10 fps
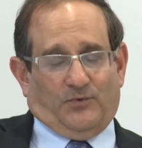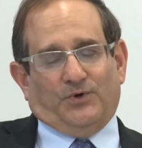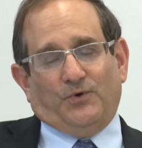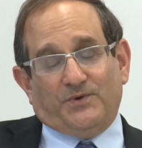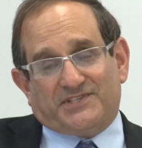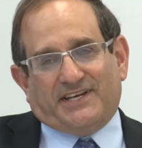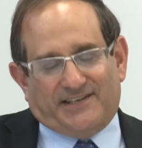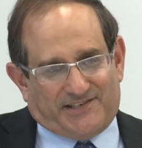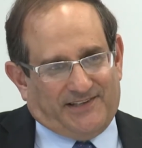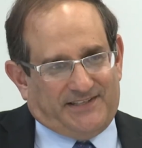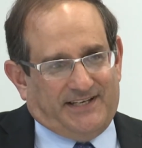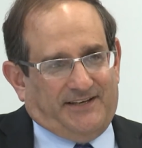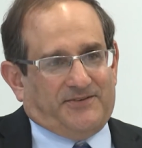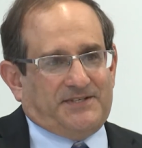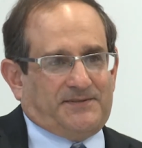Well, who is Angela
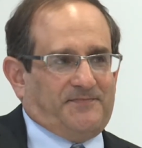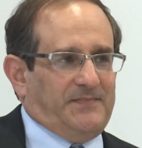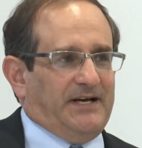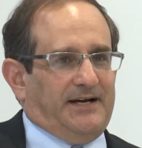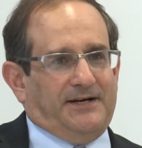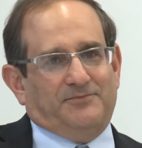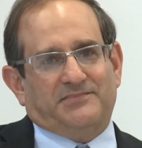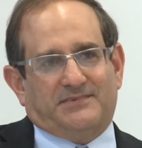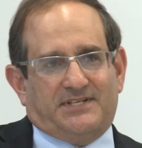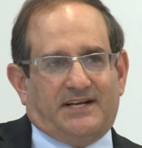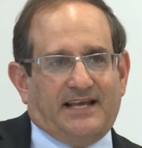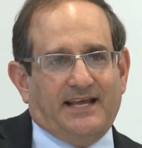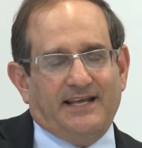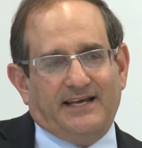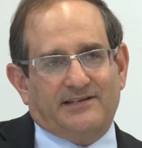Davis? Um,
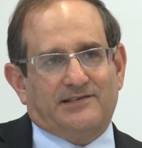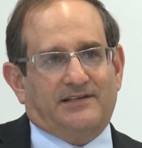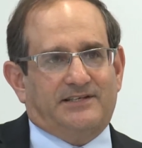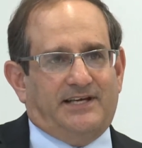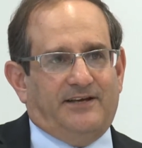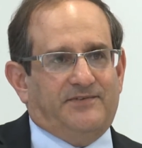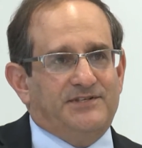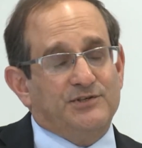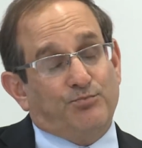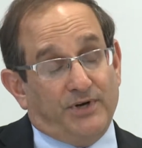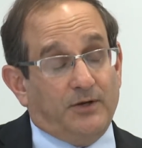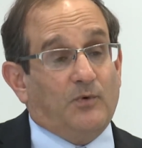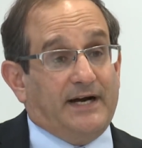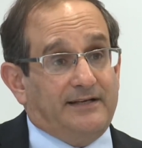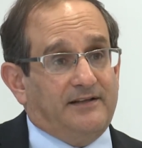today, Angela Davis is pretty
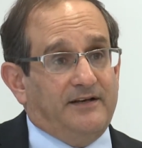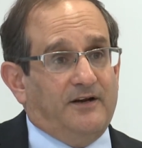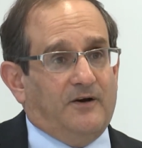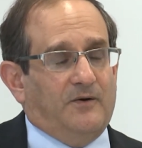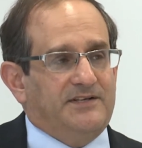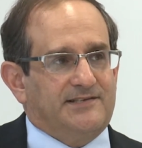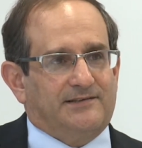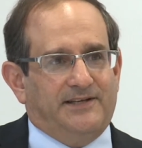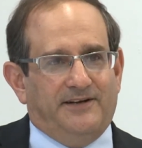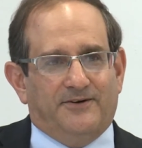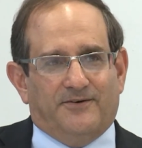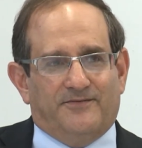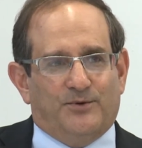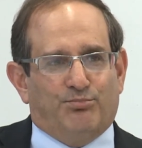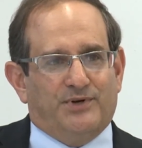widely known as a leader
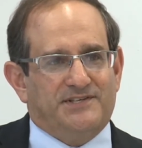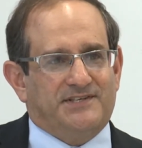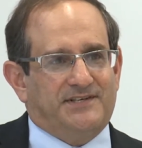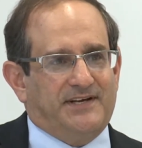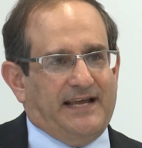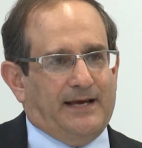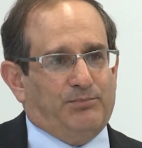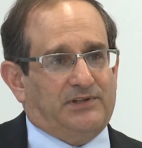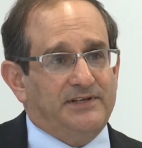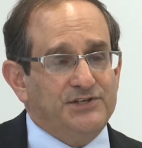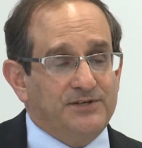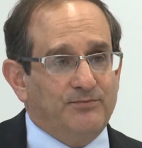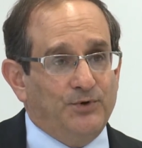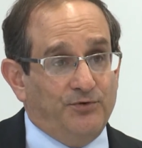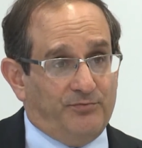of the prison abolition
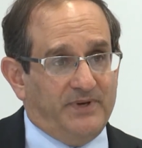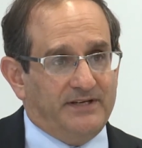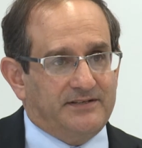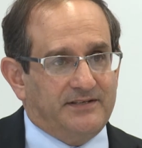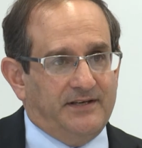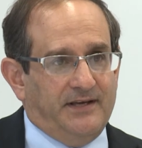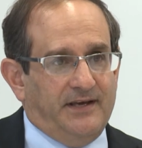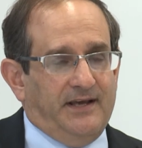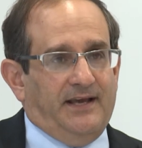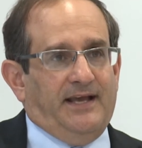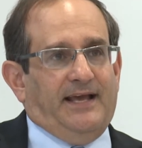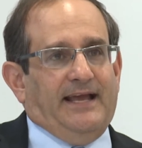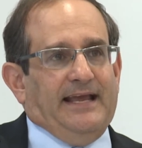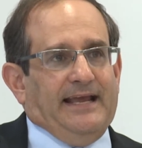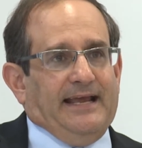movement.
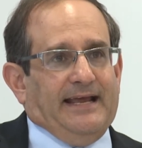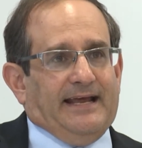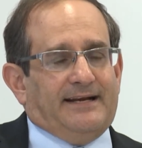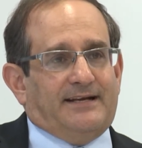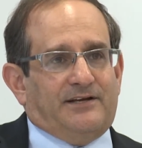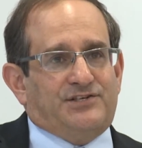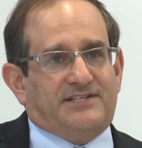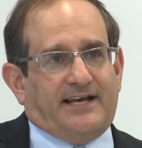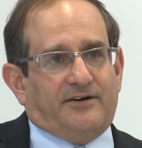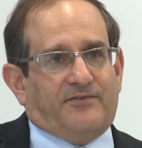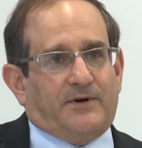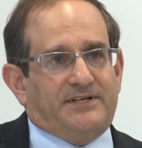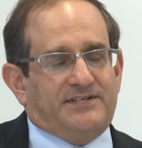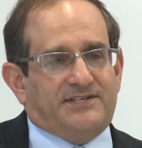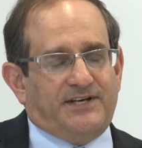And uh, she's had a very
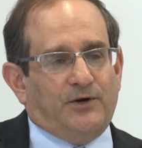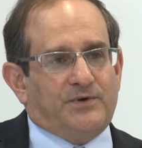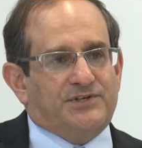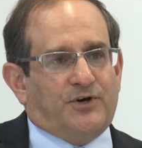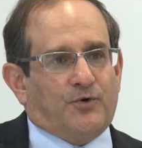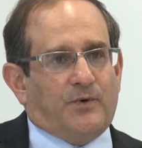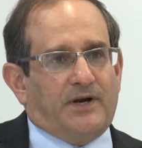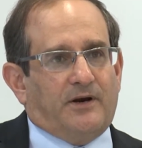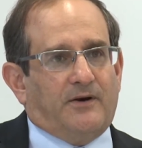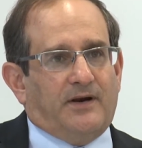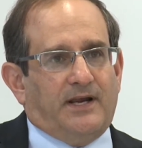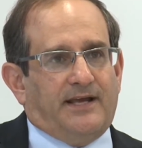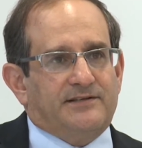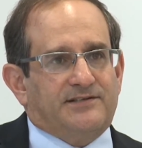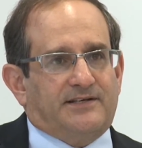distinguished career
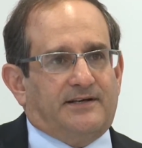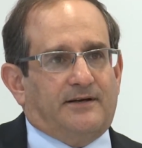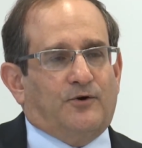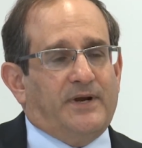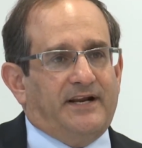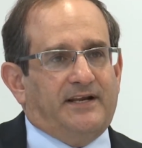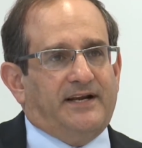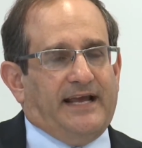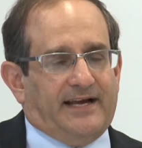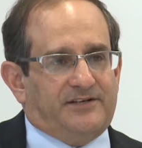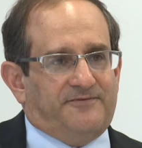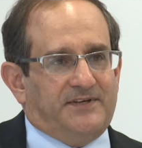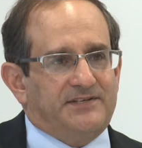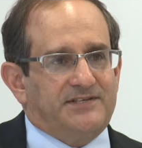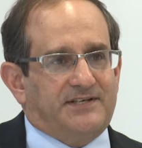as a critic and
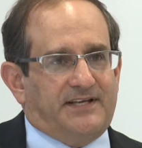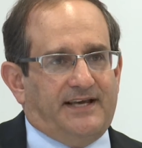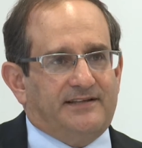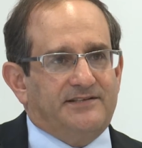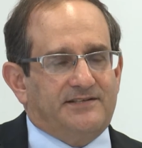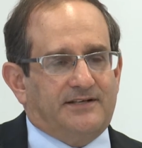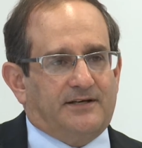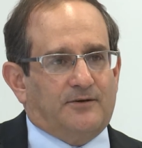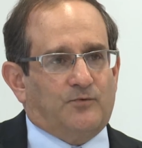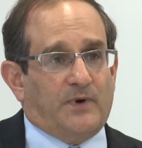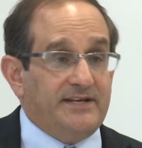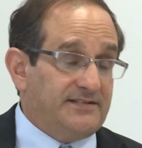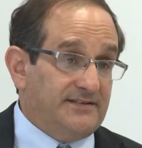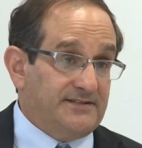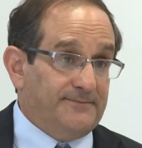activist against uh,
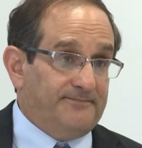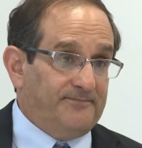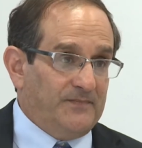racism.